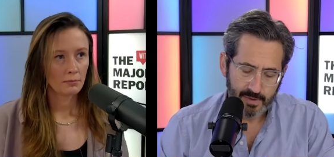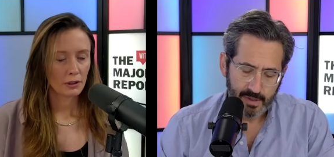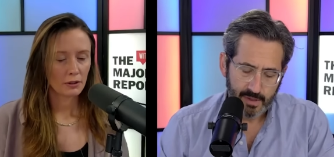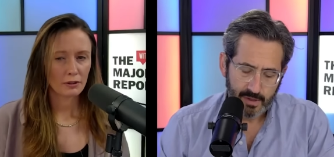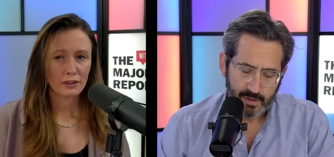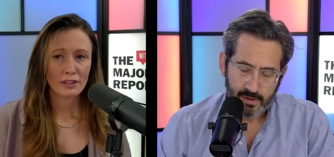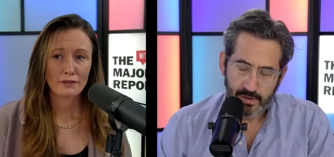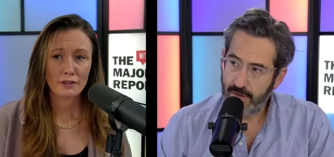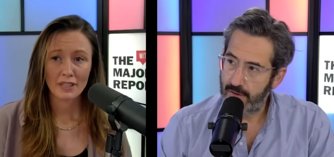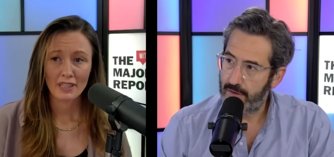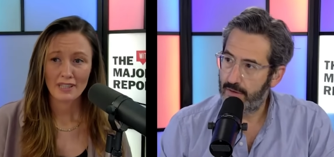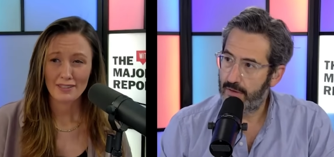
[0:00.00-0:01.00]
Speaker 1: but early
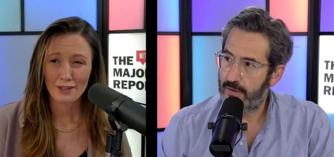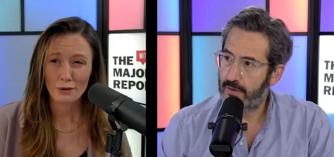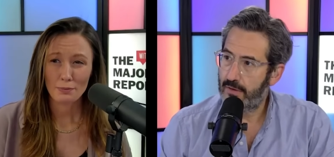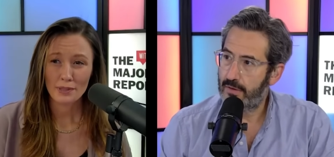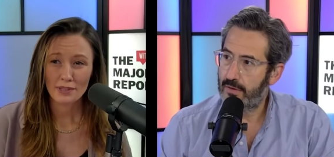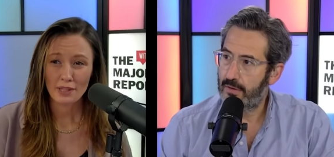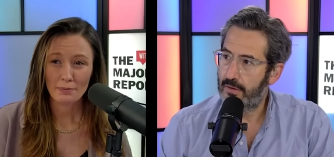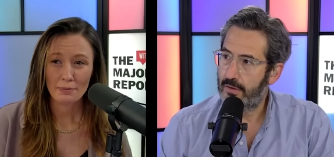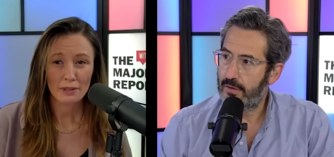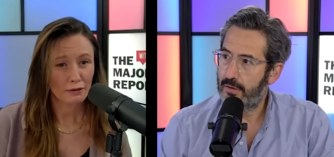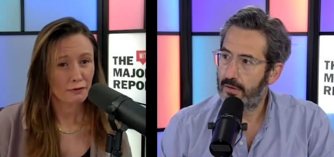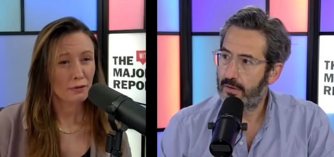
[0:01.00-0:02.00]
voting, I think, opens up
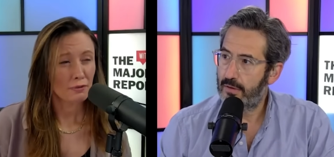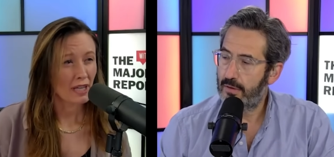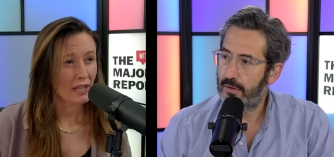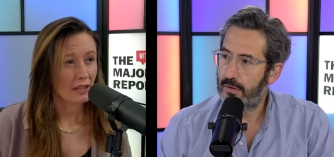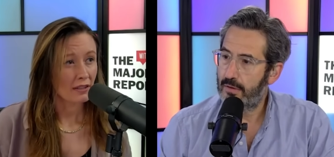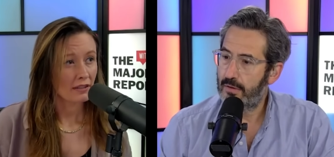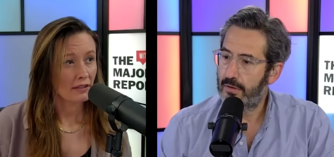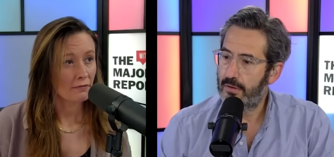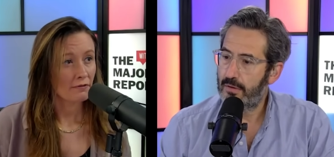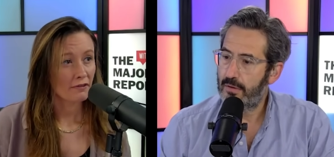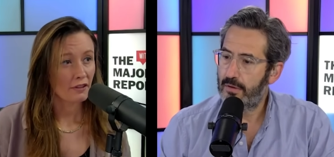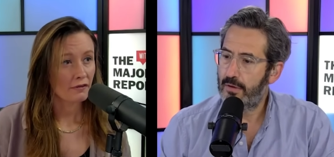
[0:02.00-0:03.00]
in a few days.
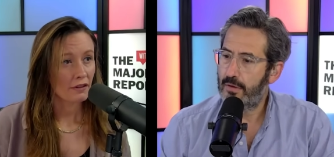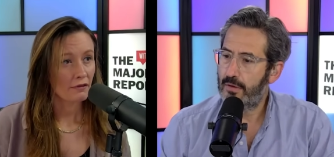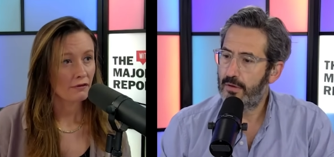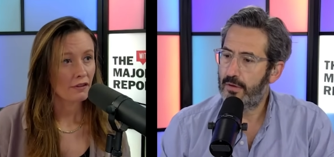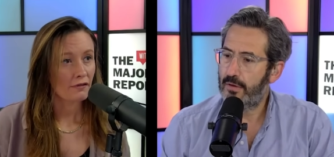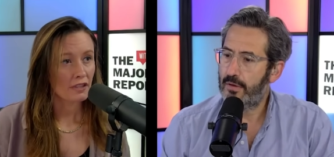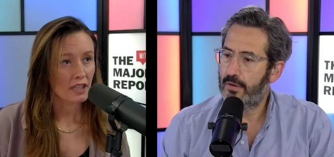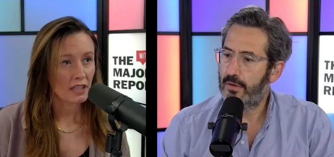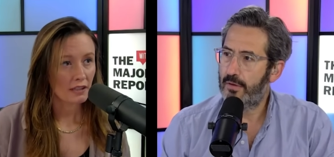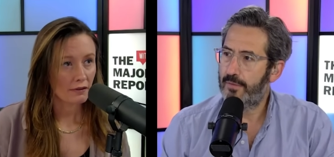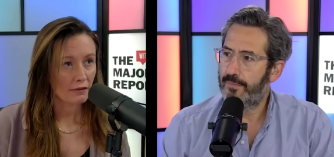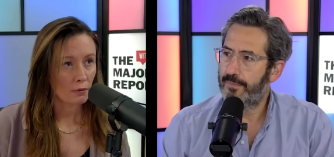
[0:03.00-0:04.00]
Fifth, the
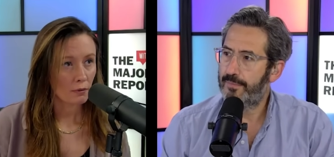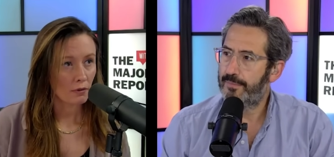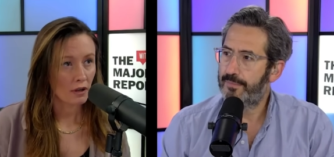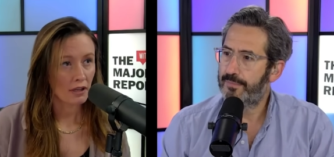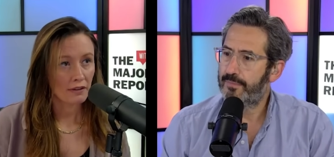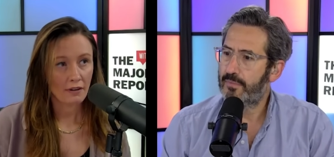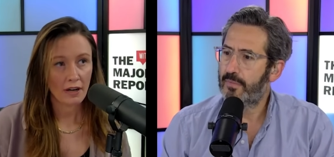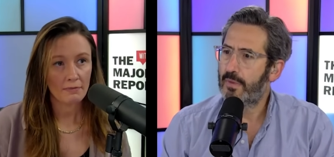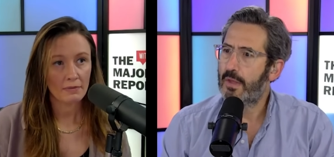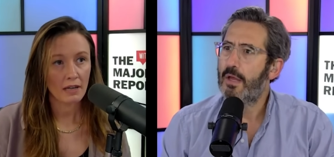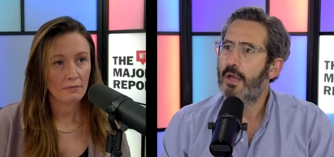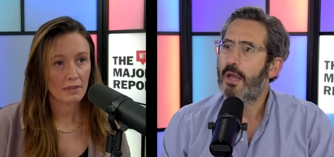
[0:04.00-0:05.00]
fifteenth, uh, if I'm
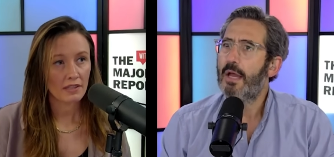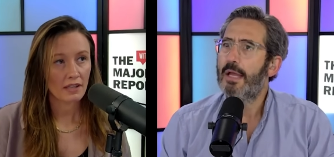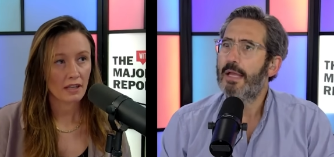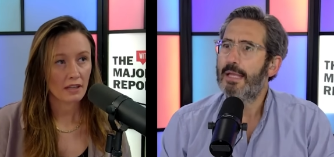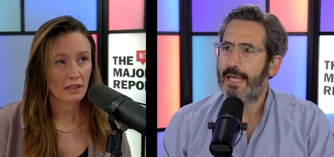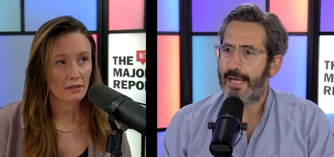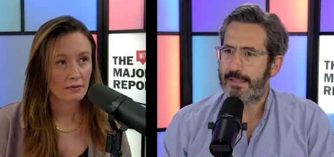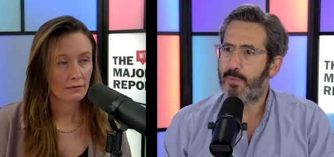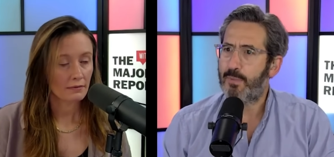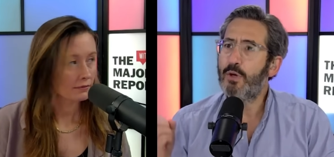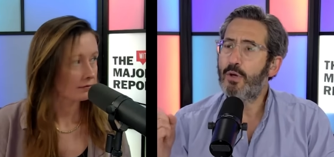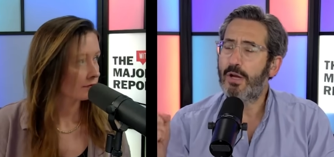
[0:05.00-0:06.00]
not mistaken. Yes,
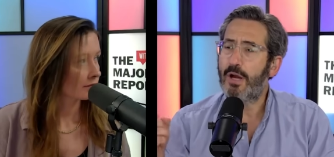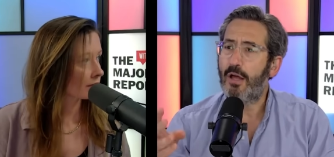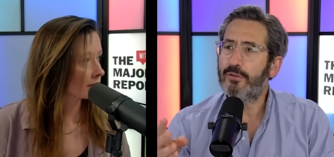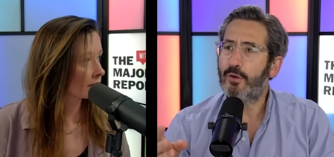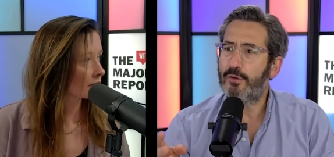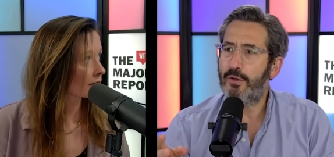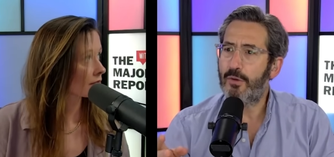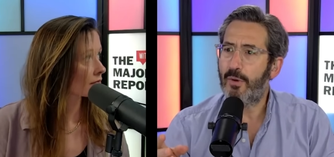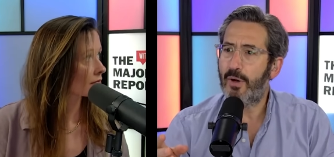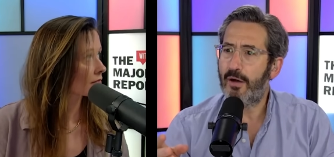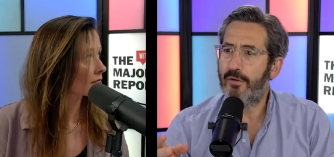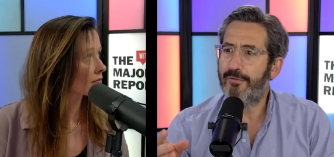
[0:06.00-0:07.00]
Speaker 2: but you can also
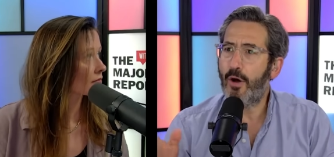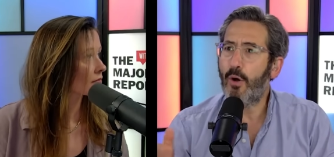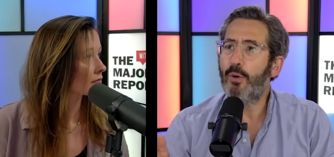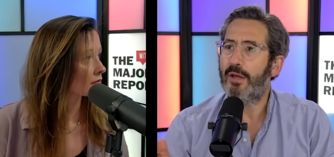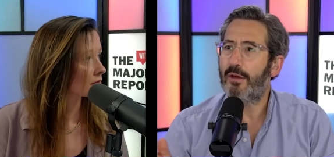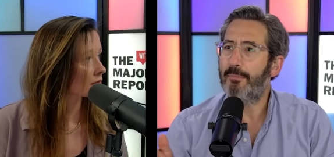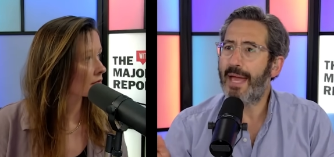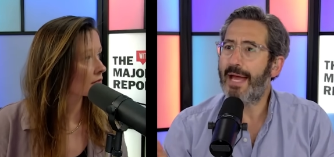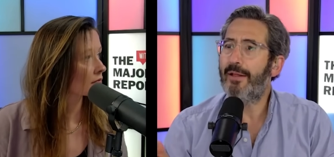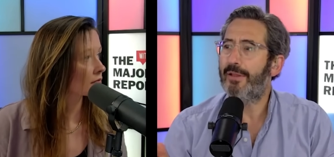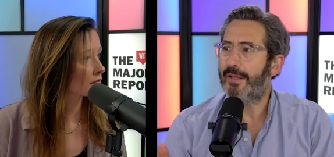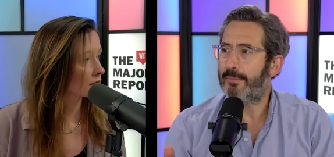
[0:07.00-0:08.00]
do a vote a
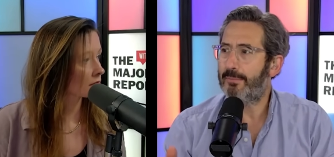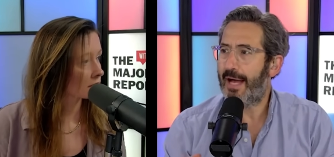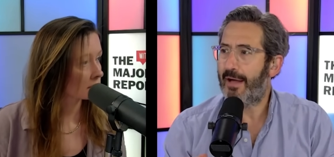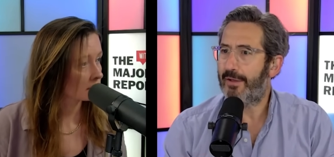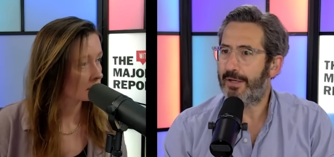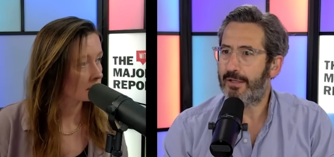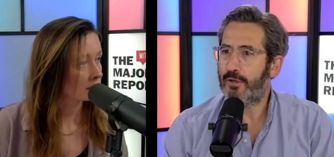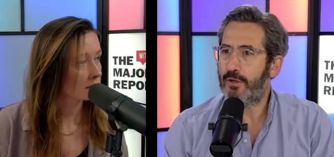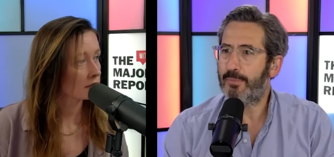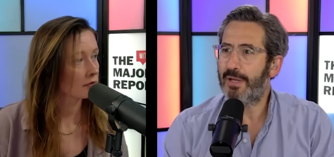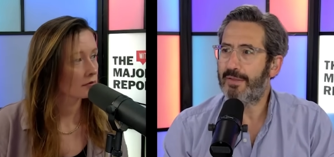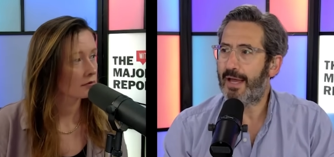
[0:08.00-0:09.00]
mail-in balloting. You
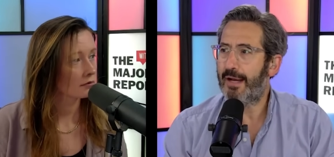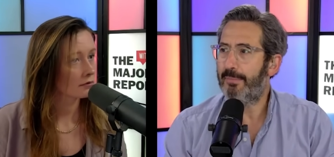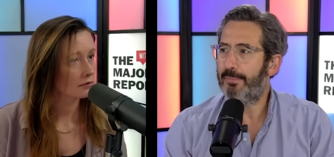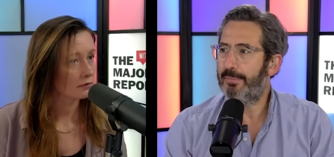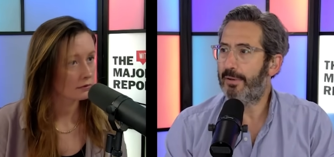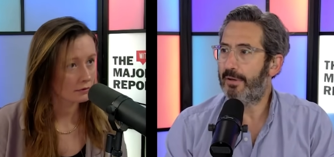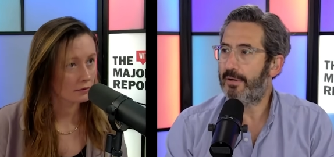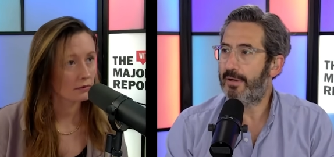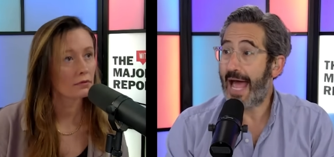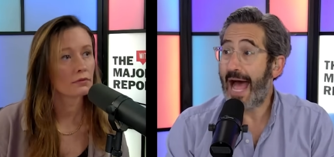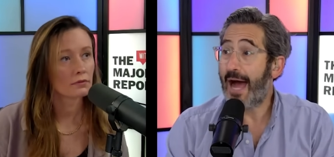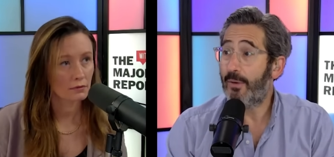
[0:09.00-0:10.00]
can pick that up uh,
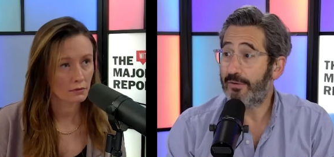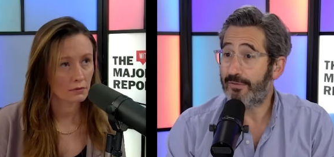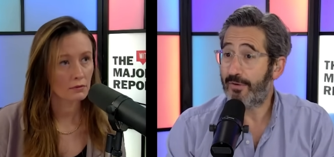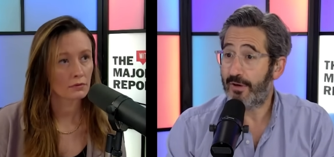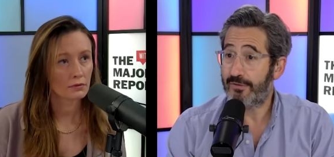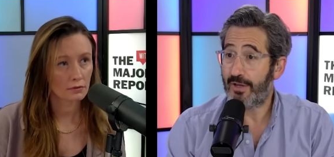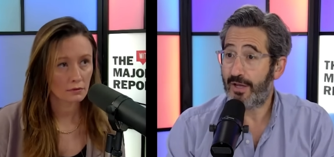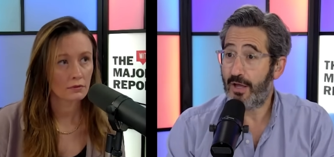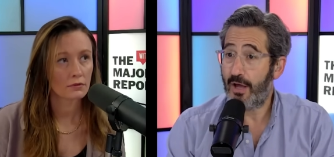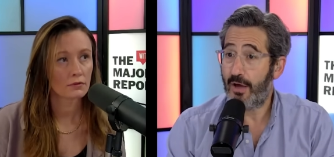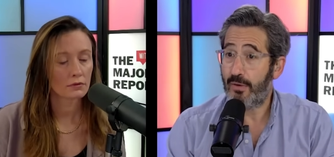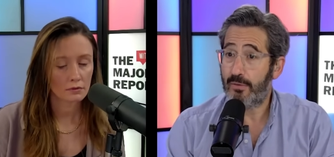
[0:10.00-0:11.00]
now, as far as I
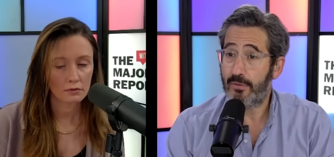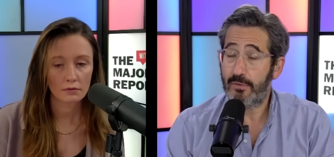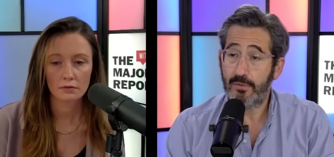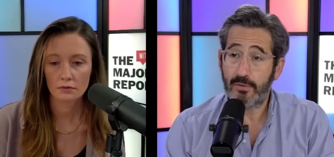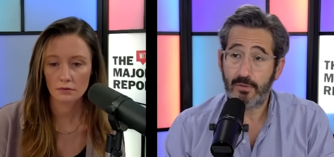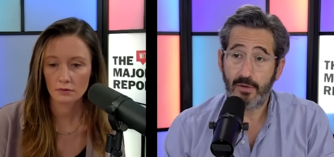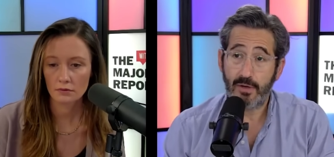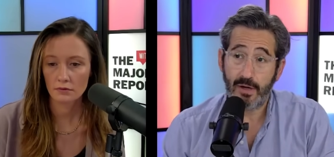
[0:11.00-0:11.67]
know, uh,